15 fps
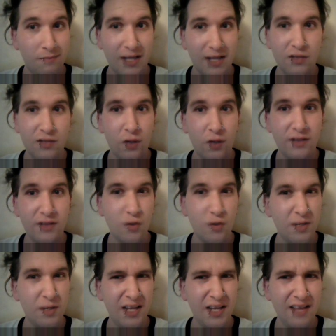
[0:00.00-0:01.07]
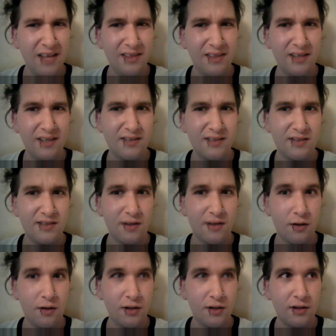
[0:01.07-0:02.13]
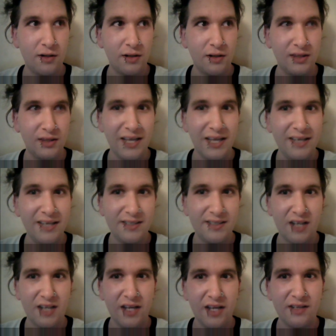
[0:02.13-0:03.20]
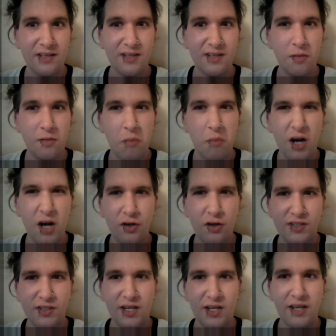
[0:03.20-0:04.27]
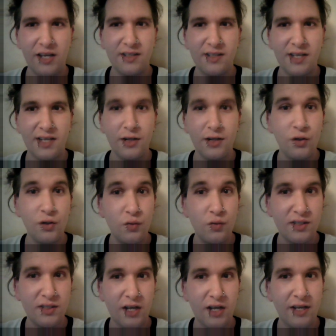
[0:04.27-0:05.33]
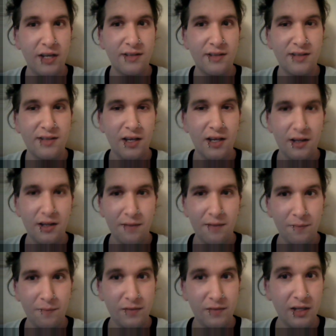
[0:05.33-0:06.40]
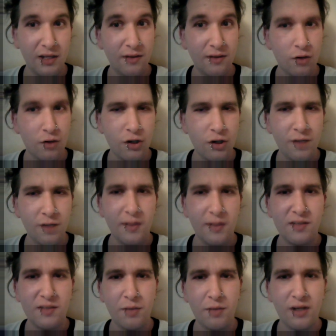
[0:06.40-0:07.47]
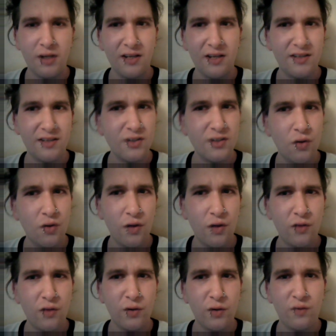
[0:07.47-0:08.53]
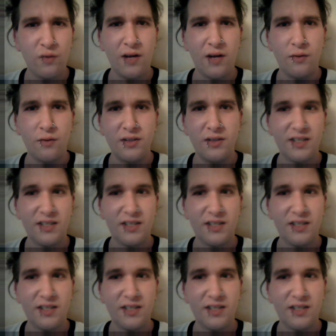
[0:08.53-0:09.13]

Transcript: That's why so many atheists like science, admire science, and use science in their arguments, but it doesn't go the other way around.